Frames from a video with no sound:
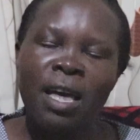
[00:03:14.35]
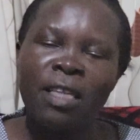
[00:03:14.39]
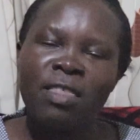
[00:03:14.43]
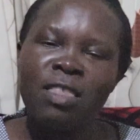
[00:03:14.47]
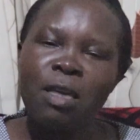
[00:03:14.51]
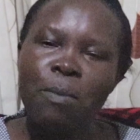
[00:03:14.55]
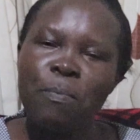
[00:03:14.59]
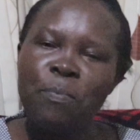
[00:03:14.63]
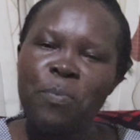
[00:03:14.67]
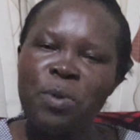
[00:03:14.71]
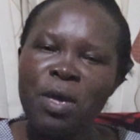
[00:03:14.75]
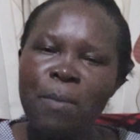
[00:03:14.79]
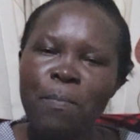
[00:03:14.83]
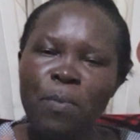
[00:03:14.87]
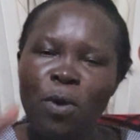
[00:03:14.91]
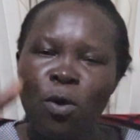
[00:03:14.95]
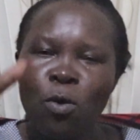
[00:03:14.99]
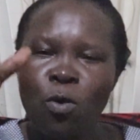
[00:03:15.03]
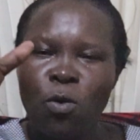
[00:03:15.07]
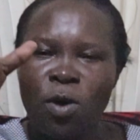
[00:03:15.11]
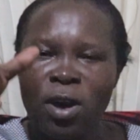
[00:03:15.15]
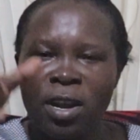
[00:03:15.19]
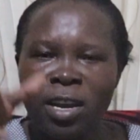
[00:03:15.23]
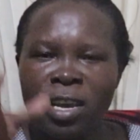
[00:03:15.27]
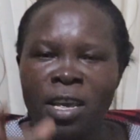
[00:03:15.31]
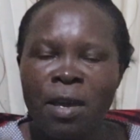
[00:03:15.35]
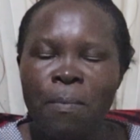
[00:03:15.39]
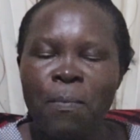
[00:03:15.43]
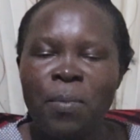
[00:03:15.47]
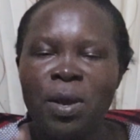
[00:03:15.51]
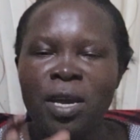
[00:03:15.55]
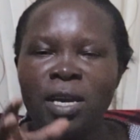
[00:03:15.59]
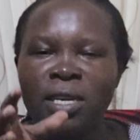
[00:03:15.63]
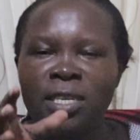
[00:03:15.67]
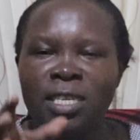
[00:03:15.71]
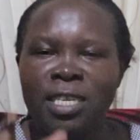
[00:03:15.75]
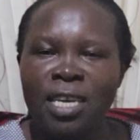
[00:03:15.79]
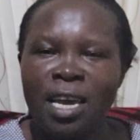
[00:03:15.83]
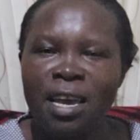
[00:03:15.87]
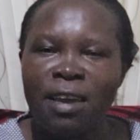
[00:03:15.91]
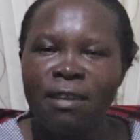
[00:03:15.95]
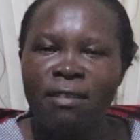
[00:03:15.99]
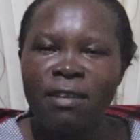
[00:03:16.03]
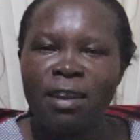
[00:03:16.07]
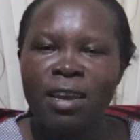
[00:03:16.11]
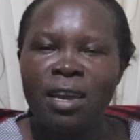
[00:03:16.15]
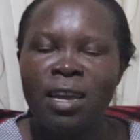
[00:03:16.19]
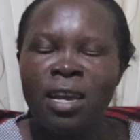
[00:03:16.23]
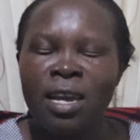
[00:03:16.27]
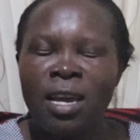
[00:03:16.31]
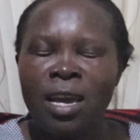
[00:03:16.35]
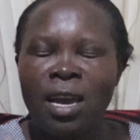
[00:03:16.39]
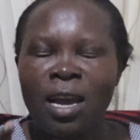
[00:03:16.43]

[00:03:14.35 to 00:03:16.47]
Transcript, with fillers: The people who are keeping dairy